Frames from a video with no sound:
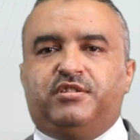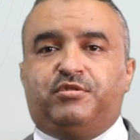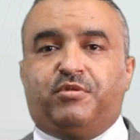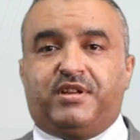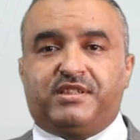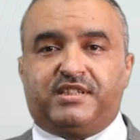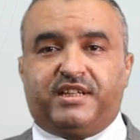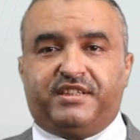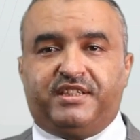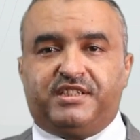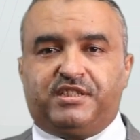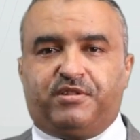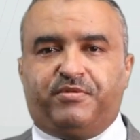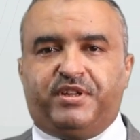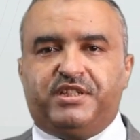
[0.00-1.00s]
To answer
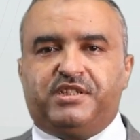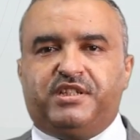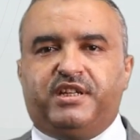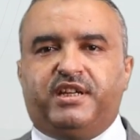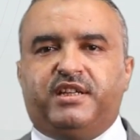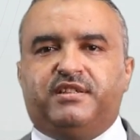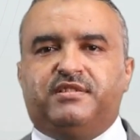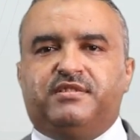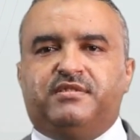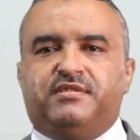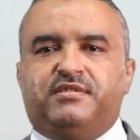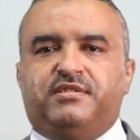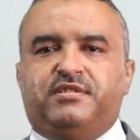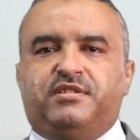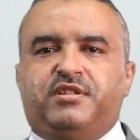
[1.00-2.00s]
this question,
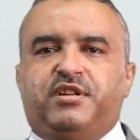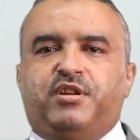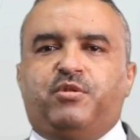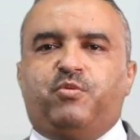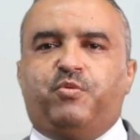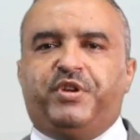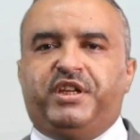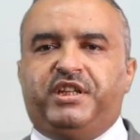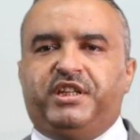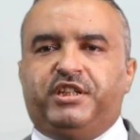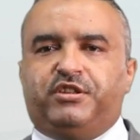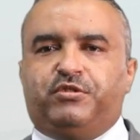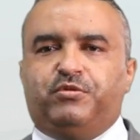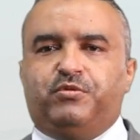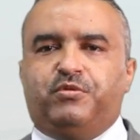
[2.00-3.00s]
we
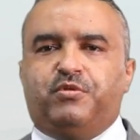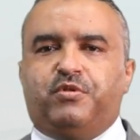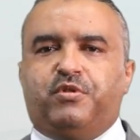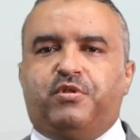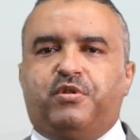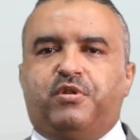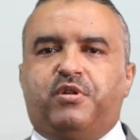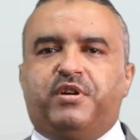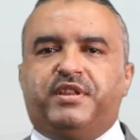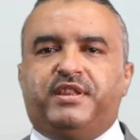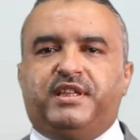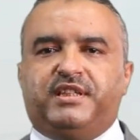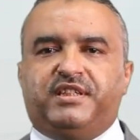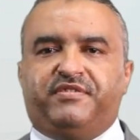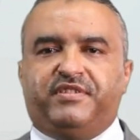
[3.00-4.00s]
need to know
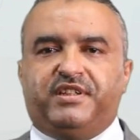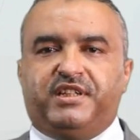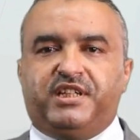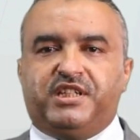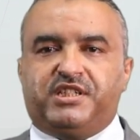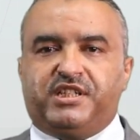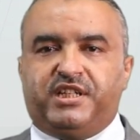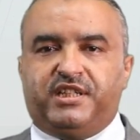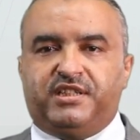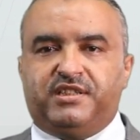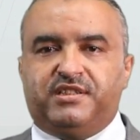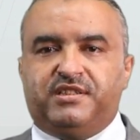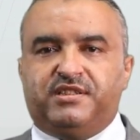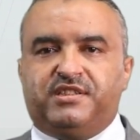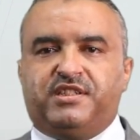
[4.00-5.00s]
the
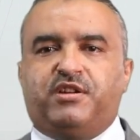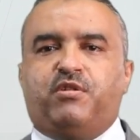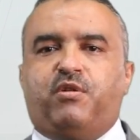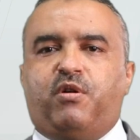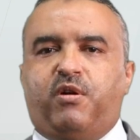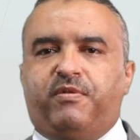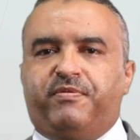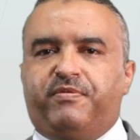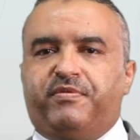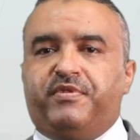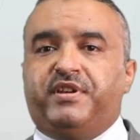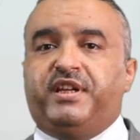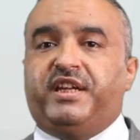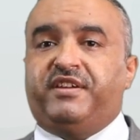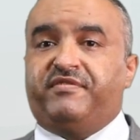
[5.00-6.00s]
definitions of
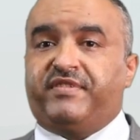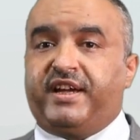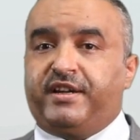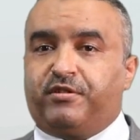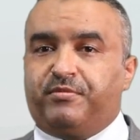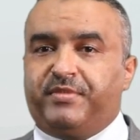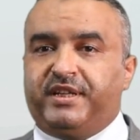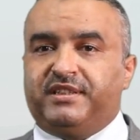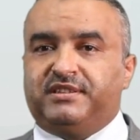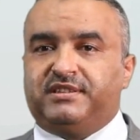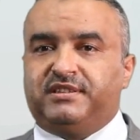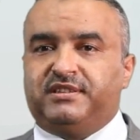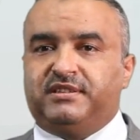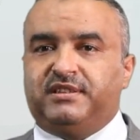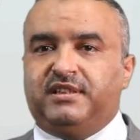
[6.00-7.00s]

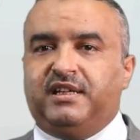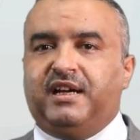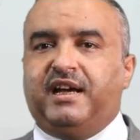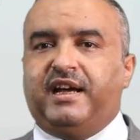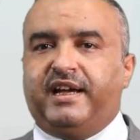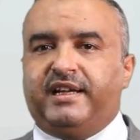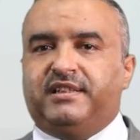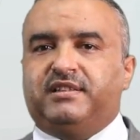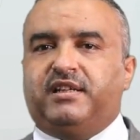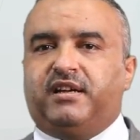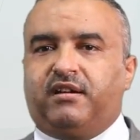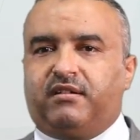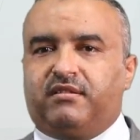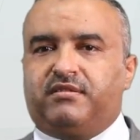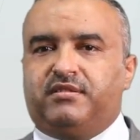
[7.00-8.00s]
environment and
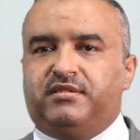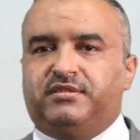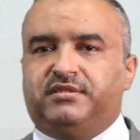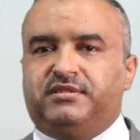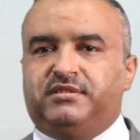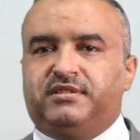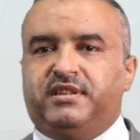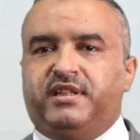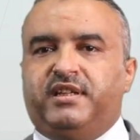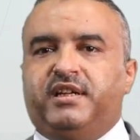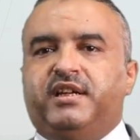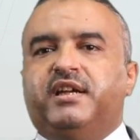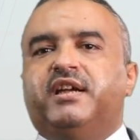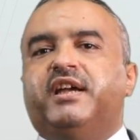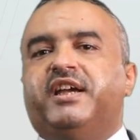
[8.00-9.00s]
health.
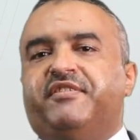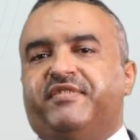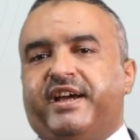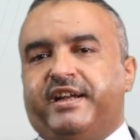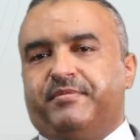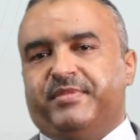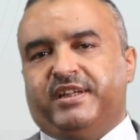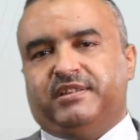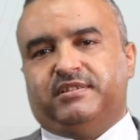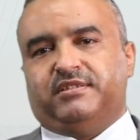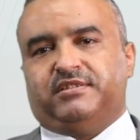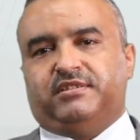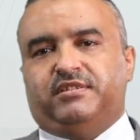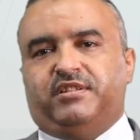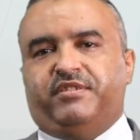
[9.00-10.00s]

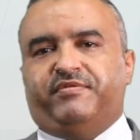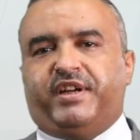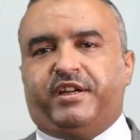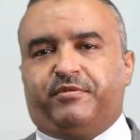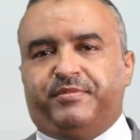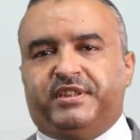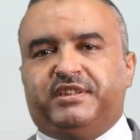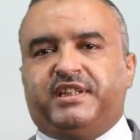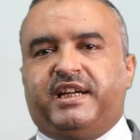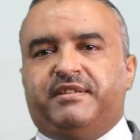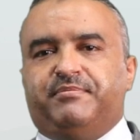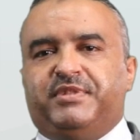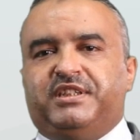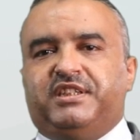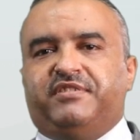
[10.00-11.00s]
Environment
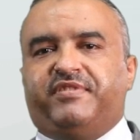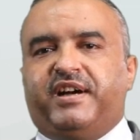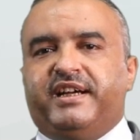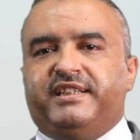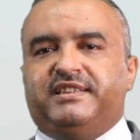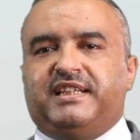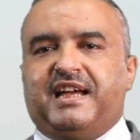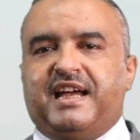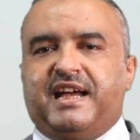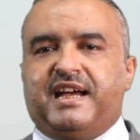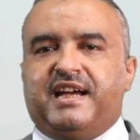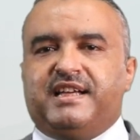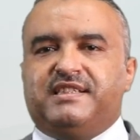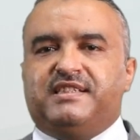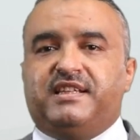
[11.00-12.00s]
can be defined
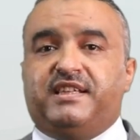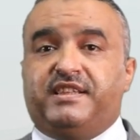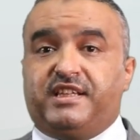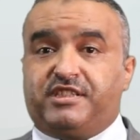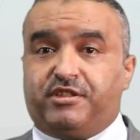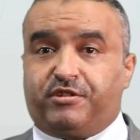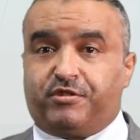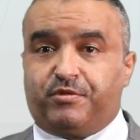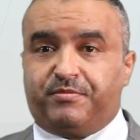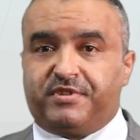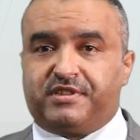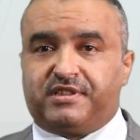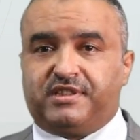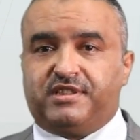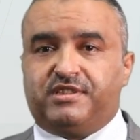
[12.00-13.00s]
as the
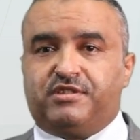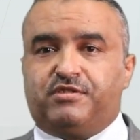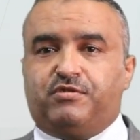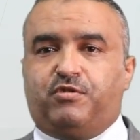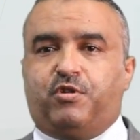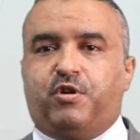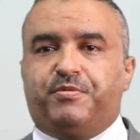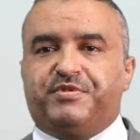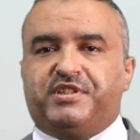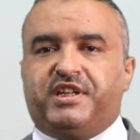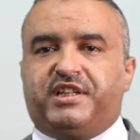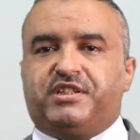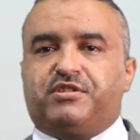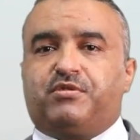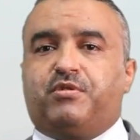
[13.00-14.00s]
circumstances,
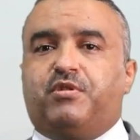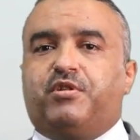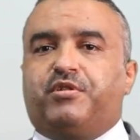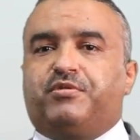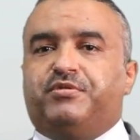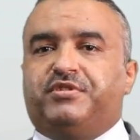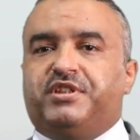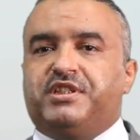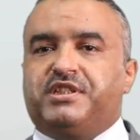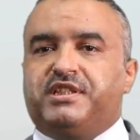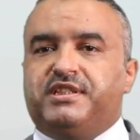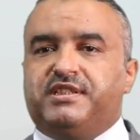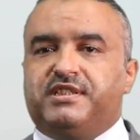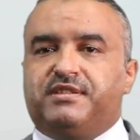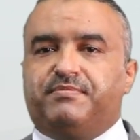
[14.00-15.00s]
objects, or
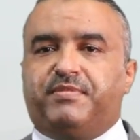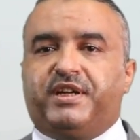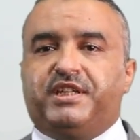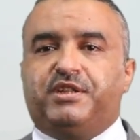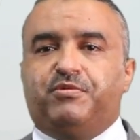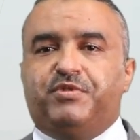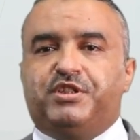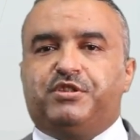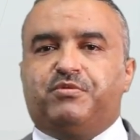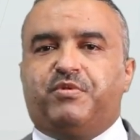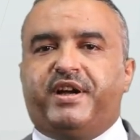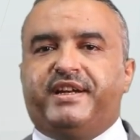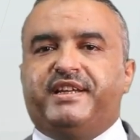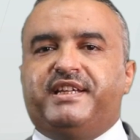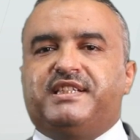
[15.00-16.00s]
conditions by which
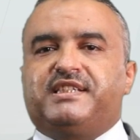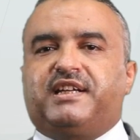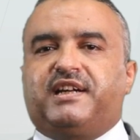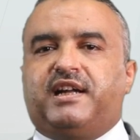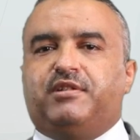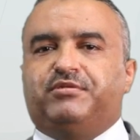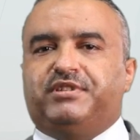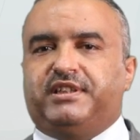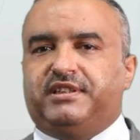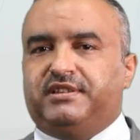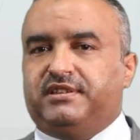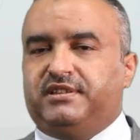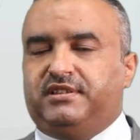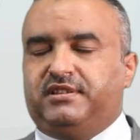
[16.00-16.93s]
one is surrounded.